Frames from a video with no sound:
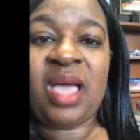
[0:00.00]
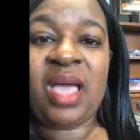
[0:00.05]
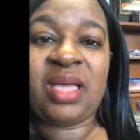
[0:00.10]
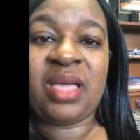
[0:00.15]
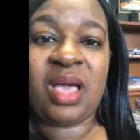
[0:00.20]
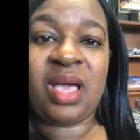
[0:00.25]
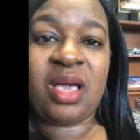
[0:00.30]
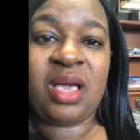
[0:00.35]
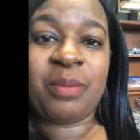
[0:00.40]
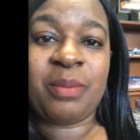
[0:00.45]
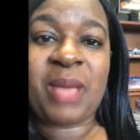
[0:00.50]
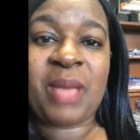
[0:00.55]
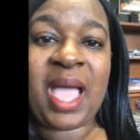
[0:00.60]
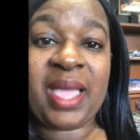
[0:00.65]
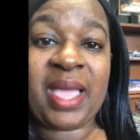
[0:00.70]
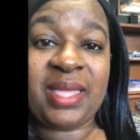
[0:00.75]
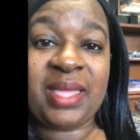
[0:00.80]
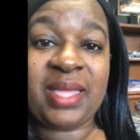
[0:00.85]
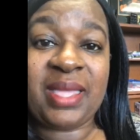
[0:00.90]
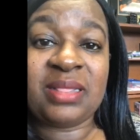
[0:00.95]

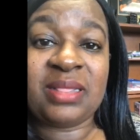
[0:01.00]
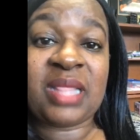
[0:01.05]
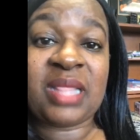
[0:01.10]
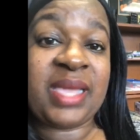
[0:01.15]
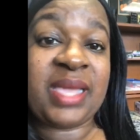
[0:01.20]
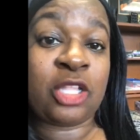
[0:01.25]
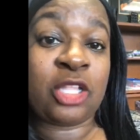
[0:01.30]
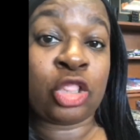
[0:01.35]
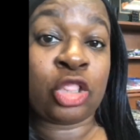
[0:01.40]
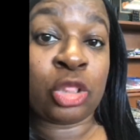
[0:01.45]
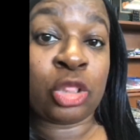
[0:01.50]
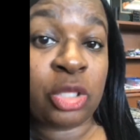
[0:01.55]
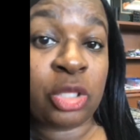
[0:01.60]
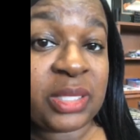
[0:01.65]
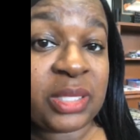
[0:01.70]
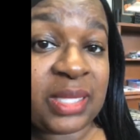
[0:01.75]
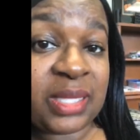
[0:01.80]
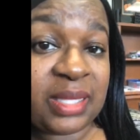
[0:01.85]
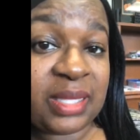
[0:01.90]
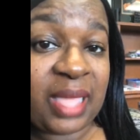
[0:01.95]
I like
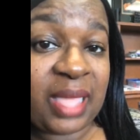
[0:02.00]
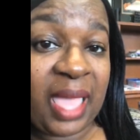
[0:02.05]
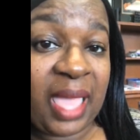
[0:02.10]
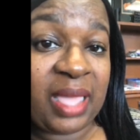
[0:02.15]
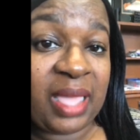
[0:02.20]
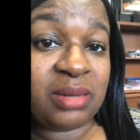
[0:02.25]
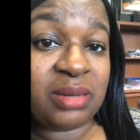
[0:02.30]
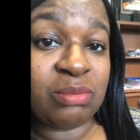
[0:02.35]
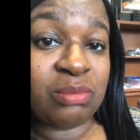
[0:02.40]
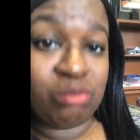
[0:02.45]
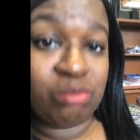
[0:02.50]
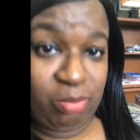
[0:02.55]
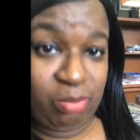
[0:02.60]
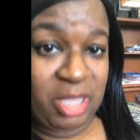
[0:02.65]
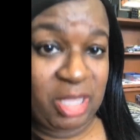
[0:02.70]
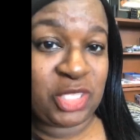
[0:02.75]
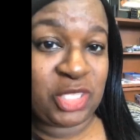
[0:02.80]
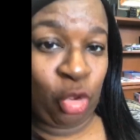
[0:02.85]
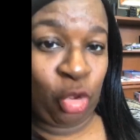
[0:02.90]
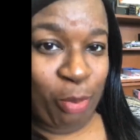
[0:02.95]
looking at
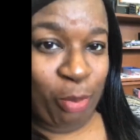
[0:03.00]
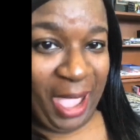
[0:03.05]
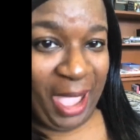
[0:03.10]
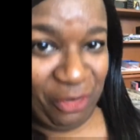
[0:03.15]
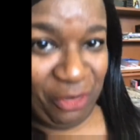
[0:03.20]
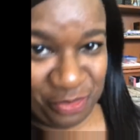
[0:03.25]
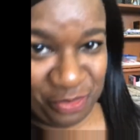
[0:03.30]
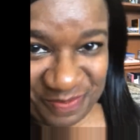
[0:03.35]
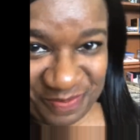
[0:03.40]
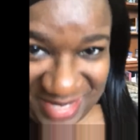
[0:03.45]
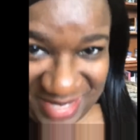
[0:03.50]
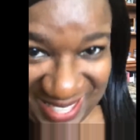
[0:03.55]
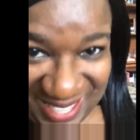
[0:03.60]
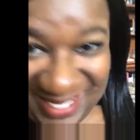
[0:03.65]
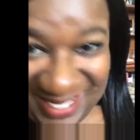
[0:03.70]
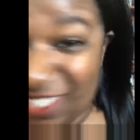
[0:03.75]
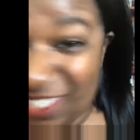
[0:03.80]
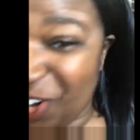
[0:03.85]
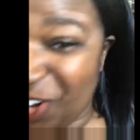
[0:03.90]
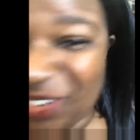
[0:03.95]
muscle bound
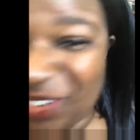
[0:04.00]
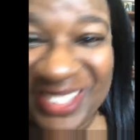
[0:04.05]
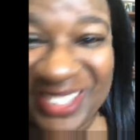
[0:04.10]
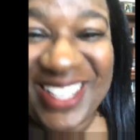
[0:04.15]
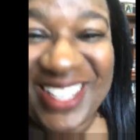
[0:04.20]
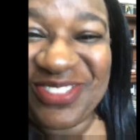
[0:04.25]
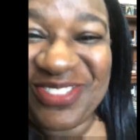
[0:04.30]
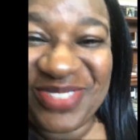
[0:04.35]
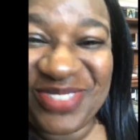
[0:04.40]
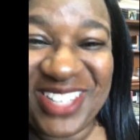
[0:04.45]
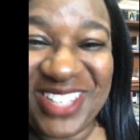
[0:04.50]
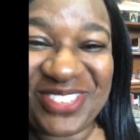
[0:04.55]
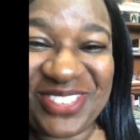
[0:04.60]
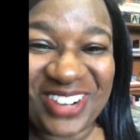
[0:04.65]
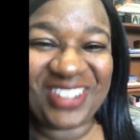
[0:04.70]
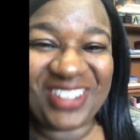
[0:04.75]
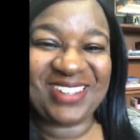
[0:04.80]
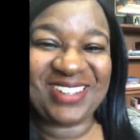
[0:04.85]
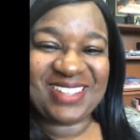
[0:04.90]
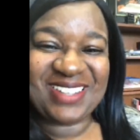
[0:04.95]
men, don't get me
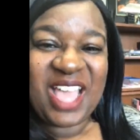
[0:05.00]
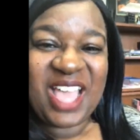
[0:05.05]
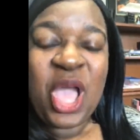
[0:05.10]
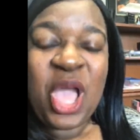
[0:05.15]
wrong,